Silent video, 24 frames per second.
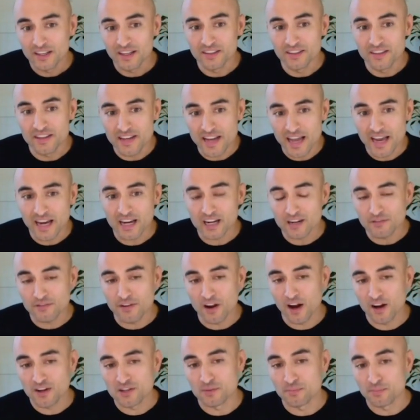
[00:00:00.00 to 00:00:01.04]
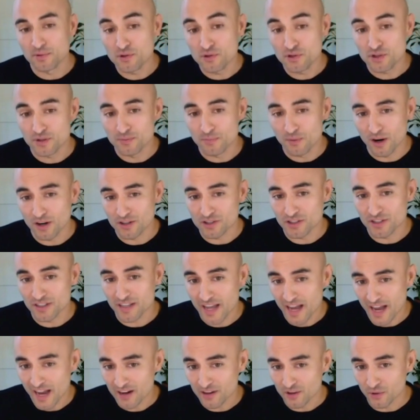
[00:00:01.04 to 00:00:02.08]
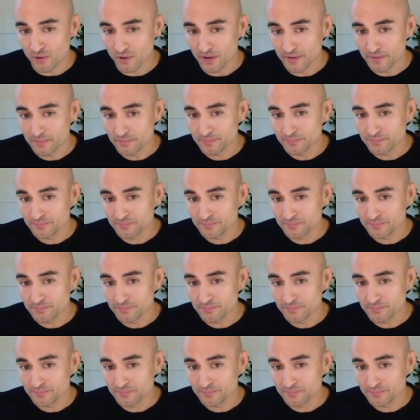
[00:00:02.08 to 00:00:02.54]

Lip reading: in the negative contribution margin category.